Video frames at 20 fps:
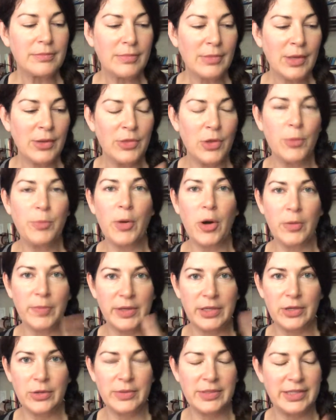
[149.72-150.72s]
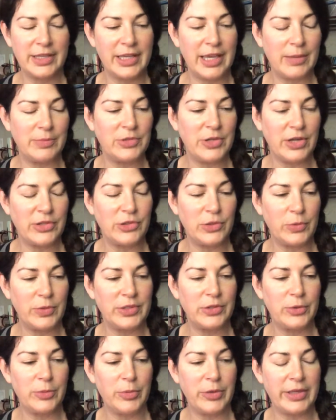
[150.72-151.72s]
though barbecue is a game changer. We
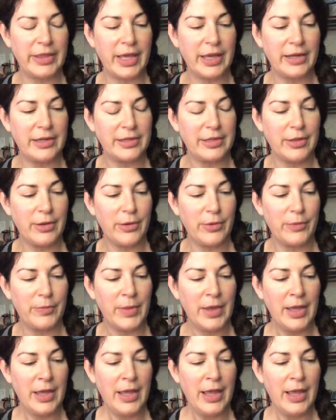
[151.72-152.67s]
do bring that into the home.